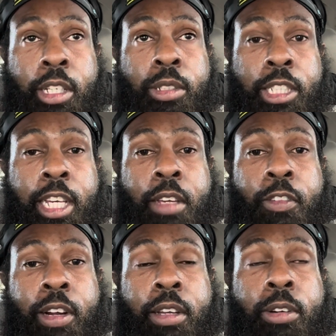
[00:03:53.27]
same
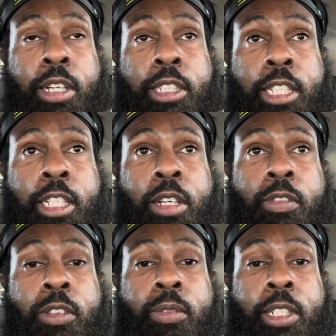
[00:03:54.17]
frame cradles that come
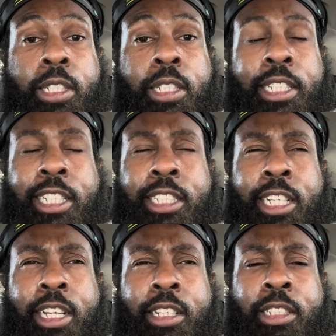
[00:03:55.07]
from I think
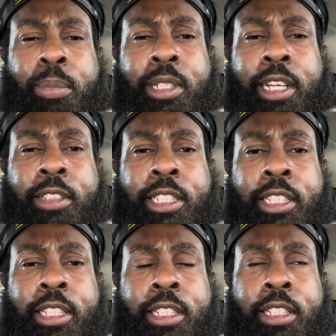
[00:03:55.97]
it's pronounced
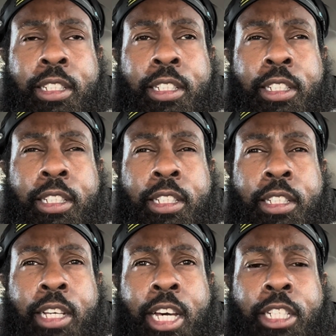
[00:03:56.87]

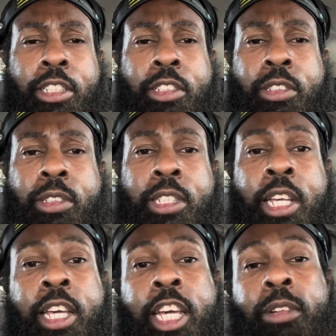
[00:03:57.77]
Kata tools.
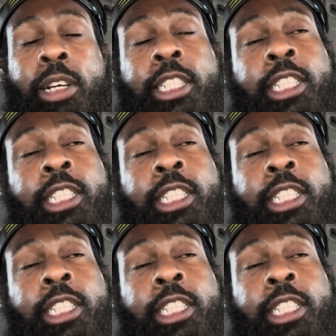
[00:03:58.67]
Anyway, it's